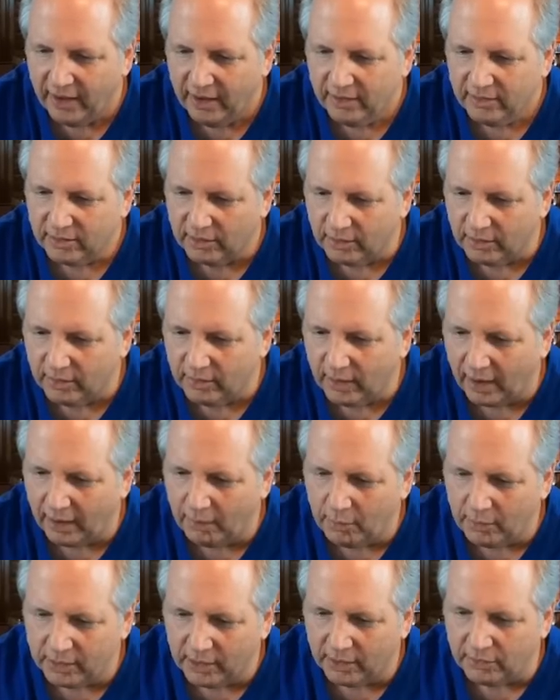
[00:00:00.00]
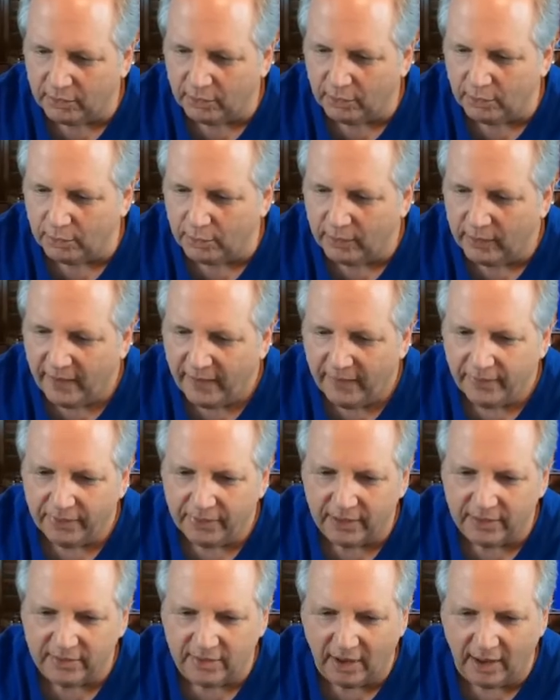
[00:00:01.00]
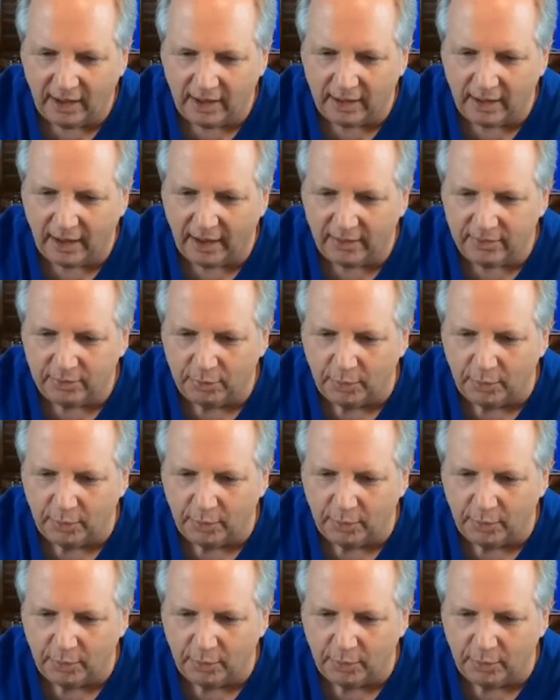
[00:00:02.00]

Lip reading: So I want to do this ILS